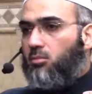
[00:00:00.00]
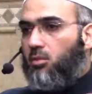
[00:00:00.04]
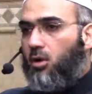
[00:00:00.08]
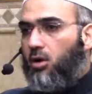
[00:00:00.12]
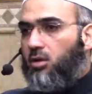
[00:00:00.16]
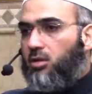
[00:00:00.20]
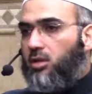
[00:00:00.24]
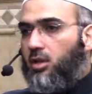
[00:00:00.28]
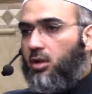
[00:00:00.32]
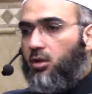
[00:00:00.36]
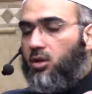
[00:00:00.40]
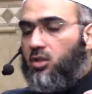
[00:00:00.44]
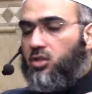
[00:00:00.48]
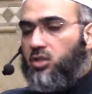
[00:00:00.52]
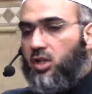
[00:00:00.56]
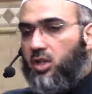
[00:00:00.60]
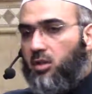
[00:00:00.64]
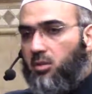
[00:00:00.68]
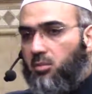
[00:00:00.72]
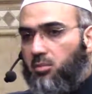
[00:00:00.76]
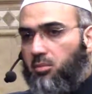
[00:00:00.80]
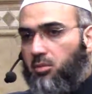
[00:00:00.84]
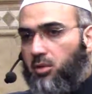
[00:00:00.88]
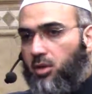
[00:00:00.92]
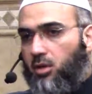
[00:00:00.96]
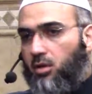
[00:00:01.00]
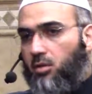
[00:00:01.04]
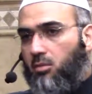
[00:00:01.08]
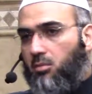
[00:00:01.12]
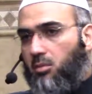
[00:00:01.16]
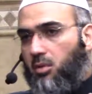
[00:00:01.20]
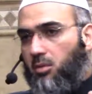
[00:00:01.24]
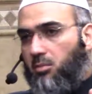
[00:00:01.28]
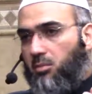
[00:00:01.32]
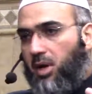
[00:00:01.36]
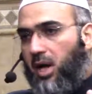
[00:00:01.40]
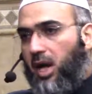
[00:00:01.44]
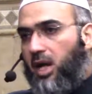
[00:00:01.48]
bond, the
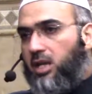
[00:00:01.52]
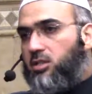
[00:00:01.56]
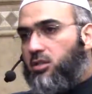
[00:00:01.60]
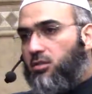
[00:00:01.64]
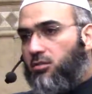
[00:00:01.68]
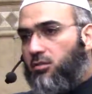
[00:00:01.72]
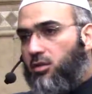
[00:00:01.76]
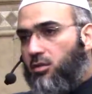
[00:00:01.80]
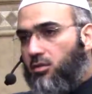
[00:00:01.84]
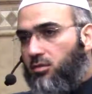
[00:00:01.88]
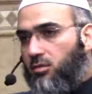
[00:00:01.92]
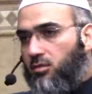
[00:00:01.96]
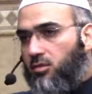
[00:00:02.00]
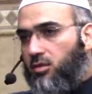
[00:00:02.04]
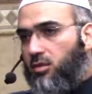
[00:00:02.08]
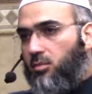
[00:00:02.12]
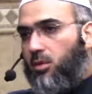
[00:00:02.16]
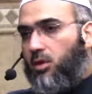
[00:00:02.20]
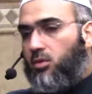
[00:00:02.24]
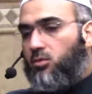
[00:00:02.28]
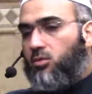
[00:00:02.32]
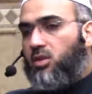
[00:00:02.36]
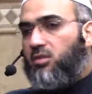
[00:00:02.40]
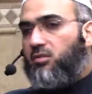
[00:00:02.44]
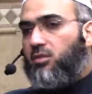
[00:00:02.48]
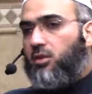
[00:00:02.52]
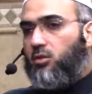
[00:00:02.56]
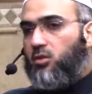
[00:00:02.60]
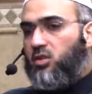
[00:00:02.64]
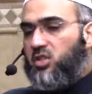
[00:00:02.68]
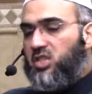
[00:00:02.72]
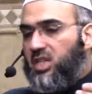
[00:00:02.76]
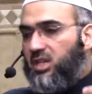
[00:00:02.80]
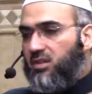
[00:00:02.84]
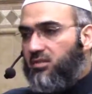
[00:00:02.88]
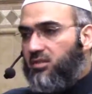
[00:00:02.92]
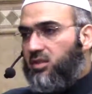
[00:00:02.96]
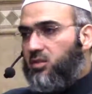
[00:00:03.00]
original price of the bond, whenever you
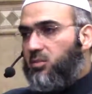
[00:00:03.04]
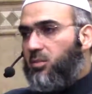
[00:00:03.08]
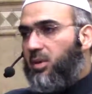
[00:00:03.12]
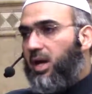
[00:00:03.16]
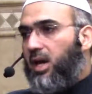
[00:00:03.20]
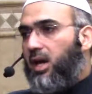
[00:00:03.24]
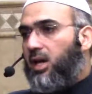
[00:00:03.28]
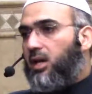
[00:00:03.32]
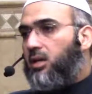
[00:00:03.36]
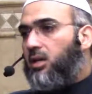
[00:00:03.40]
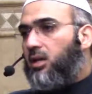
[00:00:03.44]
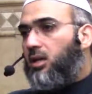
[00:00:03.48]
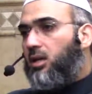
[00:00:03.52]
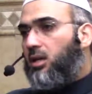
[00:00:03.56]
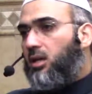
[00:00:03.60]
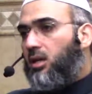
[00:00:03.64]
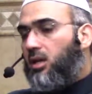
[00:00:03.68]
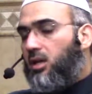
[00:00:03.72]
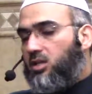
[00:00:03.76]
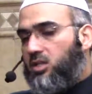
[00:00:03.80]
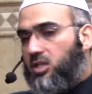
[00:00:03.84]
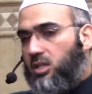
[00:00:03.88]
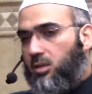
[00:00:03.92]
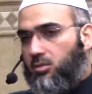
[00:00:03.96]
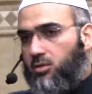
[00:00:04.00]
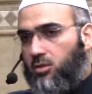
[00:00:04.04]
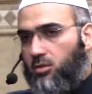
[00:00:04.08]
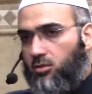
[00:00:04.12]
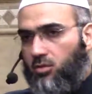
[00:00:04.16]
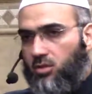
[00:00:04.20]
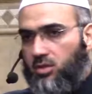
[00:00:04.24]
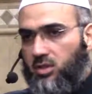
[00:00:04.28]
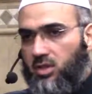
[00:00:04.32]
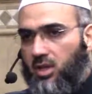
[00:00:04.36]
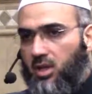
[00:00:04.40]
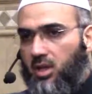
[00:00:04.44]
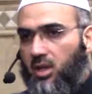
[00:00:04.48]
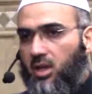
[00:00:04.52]
receive it back, is subject to
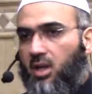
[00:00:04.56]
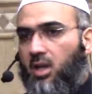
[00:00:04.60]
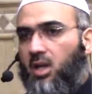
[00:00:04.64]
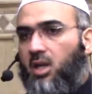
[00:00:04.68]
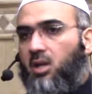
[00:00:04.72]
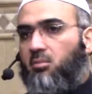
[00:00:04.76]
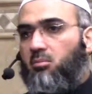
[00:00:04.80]
zakat.